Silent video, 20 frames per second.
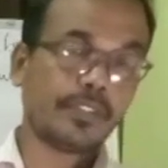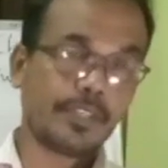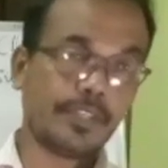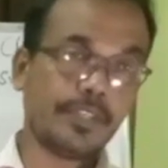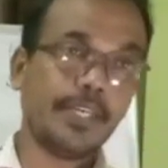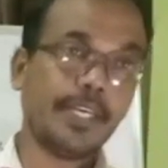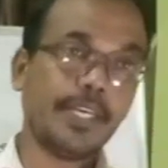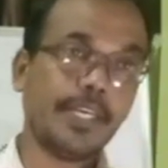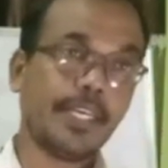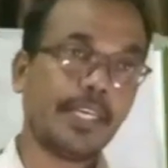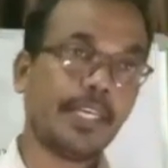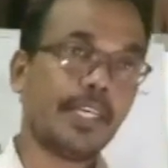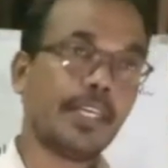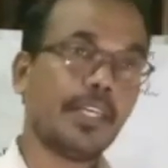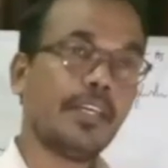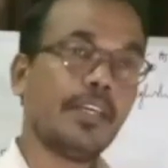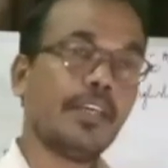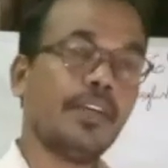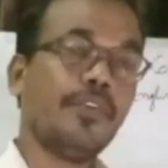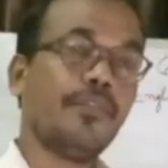Today
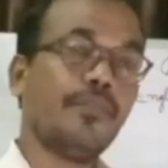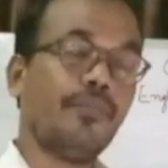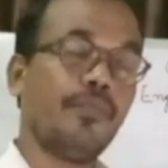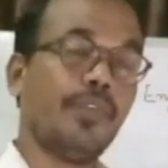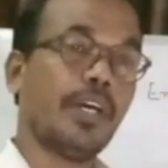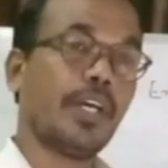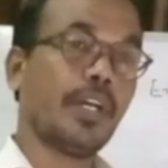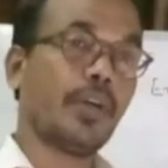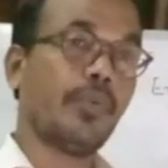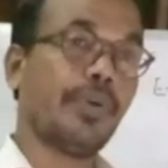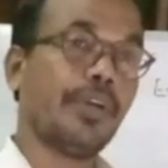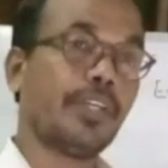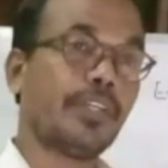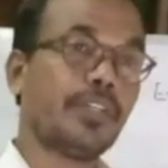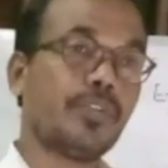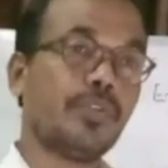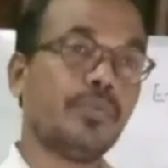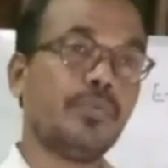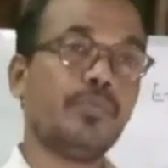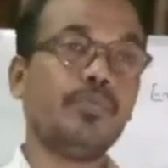we are going
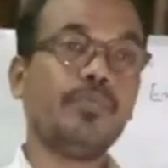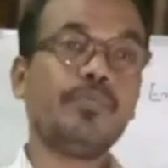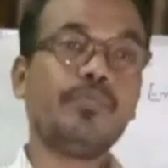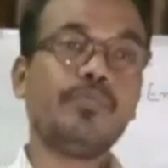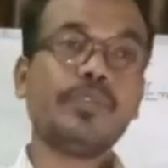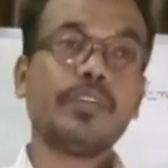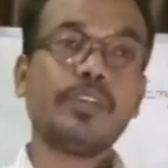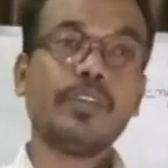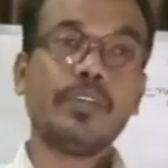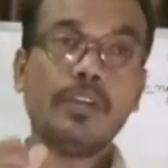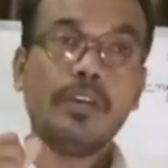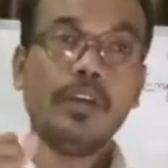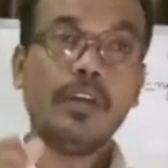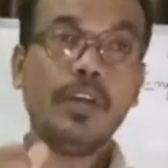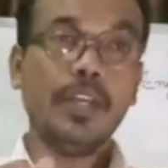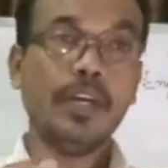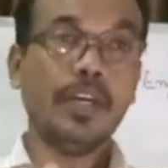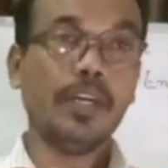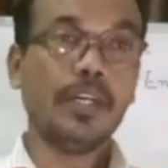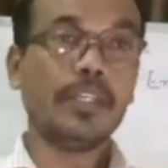to
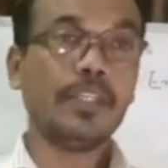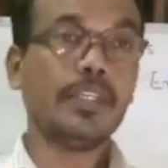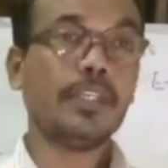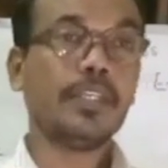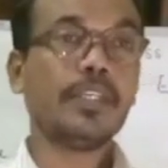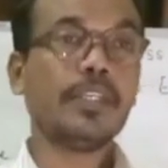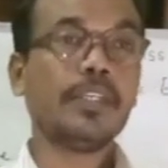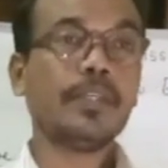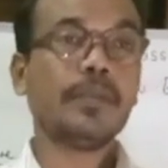learn